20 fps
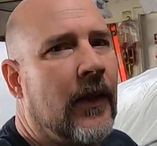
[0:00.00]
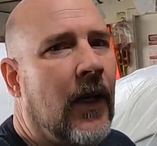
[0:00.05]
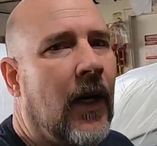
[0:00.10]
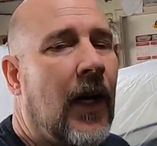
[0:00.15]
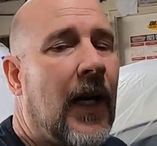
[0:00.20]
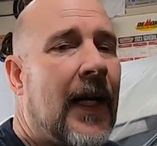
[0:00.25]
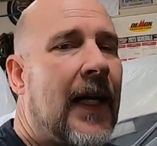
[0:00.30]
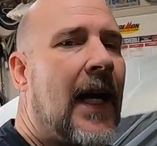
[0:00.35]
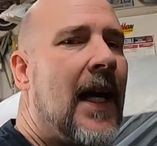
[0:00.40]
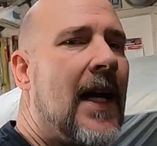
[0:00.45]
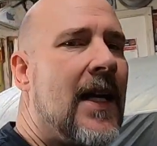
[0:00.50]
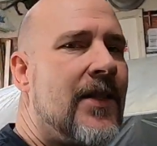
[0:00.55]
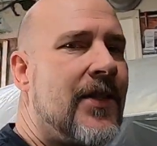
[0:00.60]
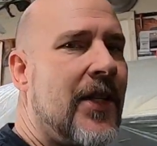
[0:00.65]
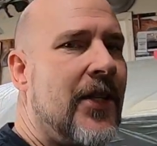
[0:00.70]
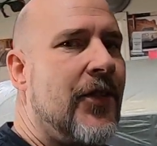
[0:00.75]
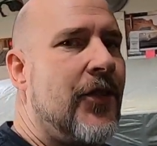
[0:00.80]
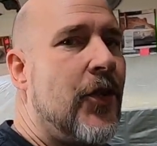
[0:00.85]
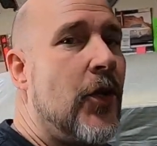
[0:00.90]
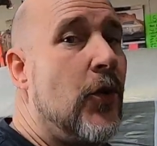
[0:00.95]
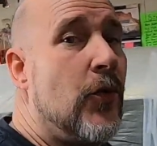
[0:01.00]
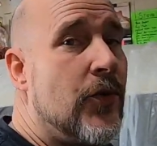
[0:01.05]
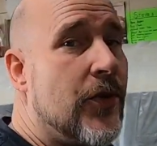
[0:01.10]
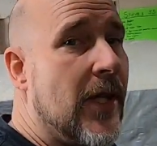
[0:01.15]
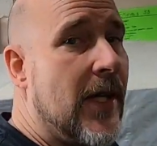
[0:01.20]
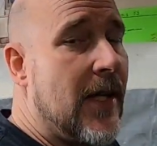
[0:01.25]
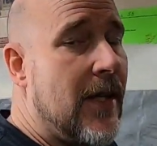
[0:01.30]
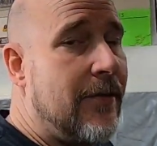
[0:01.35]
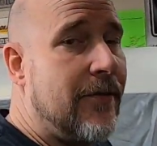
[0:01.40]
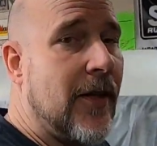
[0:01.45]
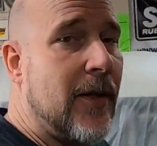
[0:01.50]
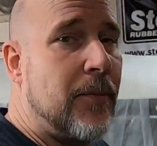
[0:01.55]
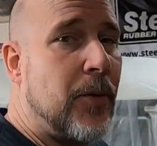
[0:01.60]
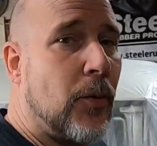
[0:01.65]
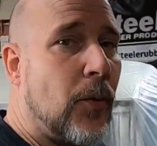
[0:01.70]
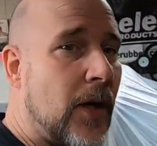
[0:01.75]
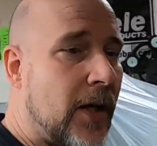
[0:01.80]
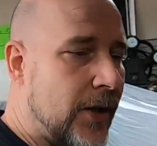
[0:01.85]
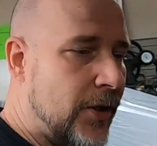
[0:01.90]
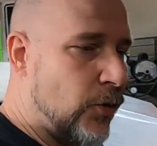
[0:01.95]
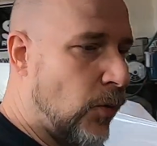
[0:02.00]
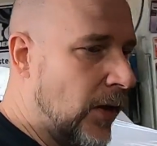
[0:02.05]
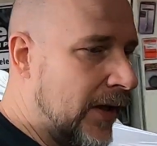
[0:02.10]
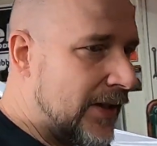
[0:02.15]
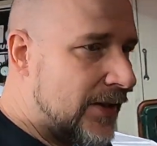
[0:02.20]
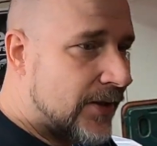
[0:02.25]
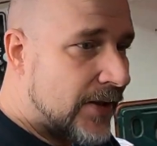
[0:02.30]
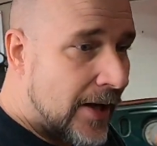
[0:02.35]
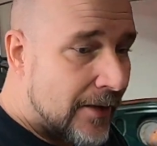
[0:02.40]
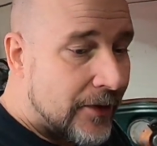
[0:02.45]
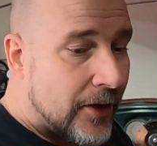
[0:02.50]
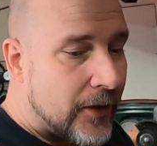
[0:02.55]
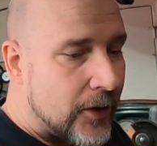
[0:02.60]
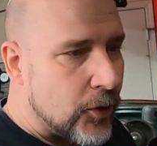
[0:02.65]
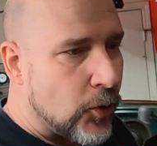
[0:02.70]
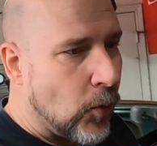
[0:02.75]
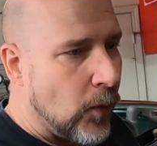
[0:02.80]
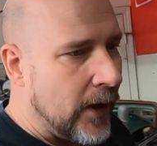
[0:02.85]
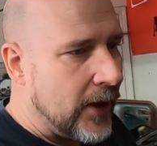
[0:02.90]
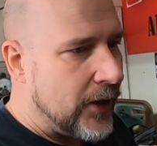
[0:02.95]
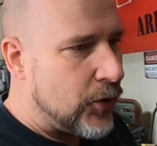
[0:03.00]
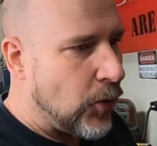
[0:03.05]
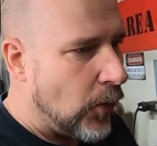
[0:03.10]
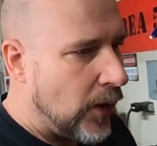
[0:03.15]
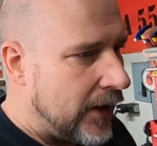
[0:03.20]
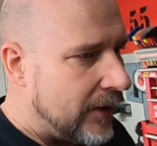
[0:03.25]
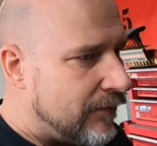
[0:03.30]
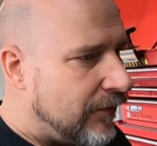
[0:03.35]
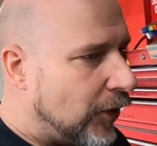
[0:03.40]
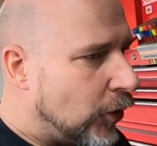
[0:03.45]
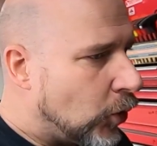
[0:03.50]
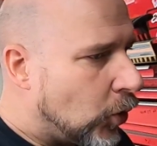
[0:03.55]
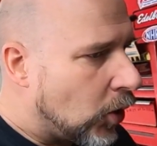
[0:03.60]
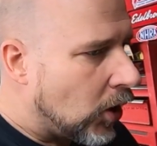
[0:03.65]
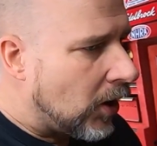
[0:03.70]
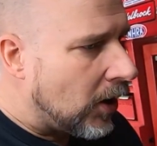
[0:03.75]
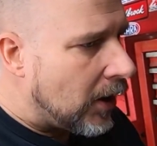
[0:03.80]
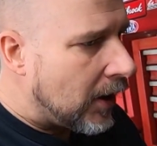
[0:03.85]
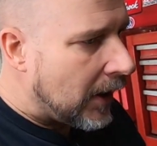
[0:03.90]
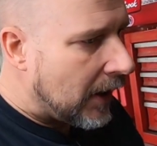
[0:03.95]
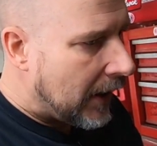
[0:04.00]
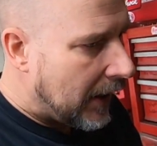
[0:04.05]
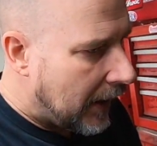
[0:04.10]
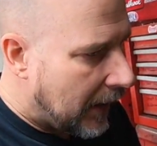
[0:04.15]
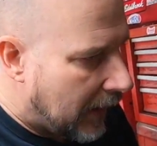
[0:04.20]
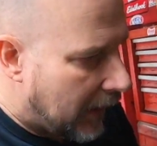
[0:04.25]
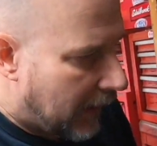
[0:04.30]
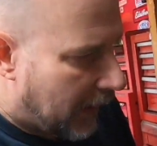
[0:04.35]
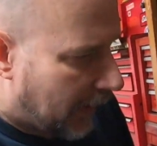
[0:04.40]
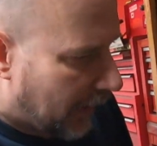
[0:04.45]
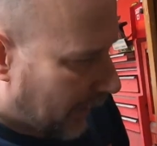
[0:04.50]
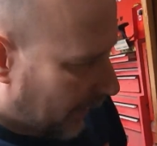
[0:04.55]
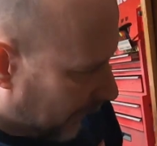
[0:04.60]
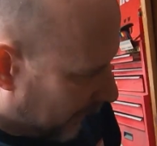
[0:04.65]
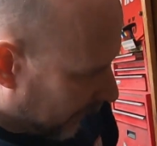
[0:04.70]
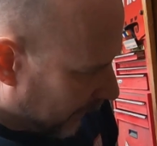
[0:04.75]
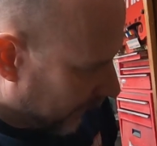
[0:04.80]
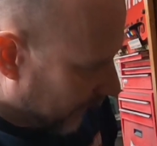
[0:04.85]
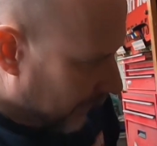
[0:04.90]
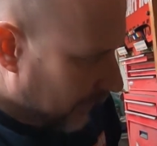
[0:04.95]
All right, guys, it is Tuesday, February 27th, 2024, and